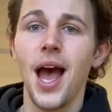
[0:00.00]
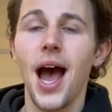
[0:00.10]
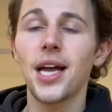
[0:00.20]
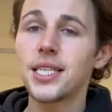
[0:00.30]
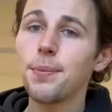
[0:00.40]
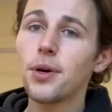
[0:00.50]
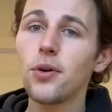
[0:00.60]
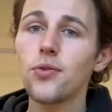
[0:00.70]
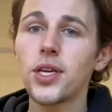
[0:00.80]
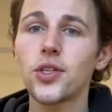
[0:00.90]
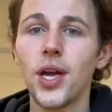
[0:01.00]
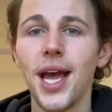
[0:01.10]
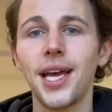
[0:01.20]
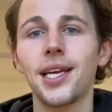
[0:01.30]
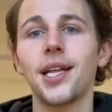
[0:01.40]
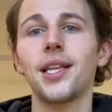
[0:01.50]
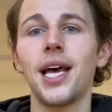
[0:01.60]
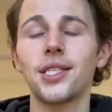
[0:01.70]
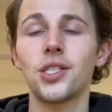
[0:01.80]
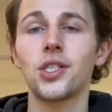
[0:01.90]
A typical Read, Write, Ink
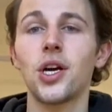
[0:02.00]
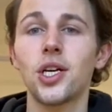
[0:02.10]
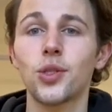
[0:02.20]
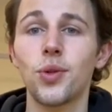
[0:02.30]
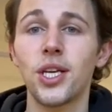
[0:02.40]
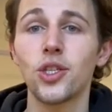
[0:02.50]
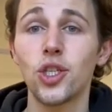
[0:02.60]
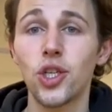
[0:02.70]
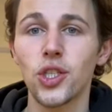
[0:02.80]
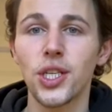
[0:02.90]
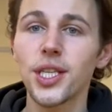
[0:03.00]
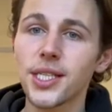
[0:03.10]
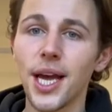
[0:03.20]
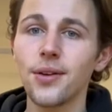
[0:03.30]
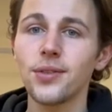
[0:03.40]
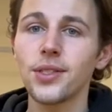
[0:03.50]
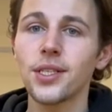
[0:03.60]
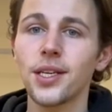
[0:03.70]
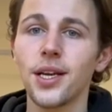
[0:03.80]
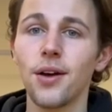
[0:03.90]
lesson starts with introducing the sound,
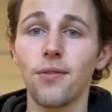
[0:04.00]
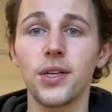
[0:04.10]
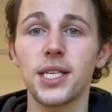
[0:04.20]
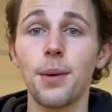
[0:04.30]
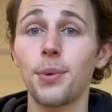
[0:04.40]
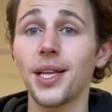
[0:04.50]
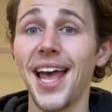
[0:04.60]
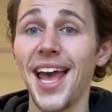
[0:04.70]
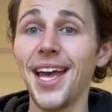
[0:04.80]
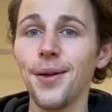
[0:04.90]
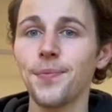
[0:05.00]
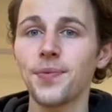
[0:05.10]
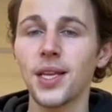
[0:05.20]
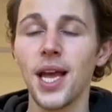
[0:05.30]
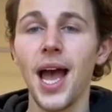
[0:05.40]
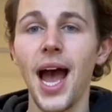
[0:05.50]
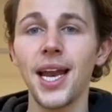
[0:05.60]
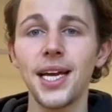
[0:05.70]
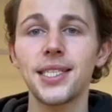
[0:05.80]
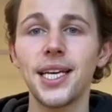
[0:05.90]
for example, eh, and
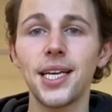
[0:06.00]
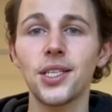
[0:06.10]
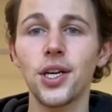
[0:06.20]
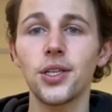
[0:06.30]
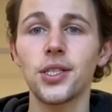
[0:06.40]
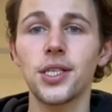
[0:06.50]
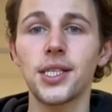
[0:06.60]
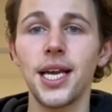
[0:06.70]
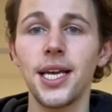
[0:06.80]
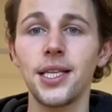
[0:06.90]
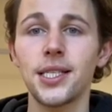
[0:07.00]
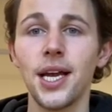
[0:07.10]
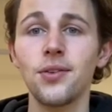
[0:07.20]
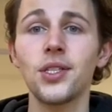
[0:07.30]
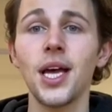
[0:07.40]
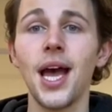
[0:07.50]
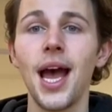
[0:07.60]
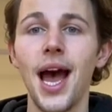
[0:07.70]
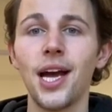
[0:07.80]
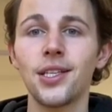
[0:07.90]
I take it in turns to say the sound
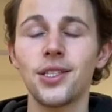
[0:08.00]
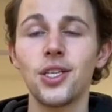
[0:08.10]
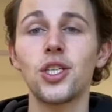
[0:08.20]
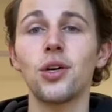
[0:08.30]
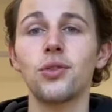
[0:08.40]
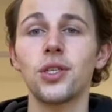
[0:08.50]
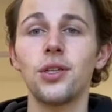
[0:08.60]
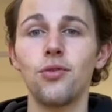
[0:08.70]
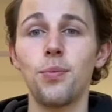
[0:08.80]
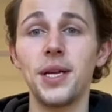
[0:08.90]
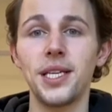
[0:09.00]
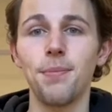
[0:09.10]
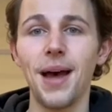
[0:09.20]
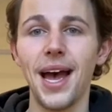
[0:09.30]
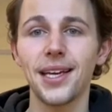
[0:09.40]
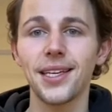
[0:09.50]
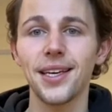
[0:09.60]
and the children repeat it back.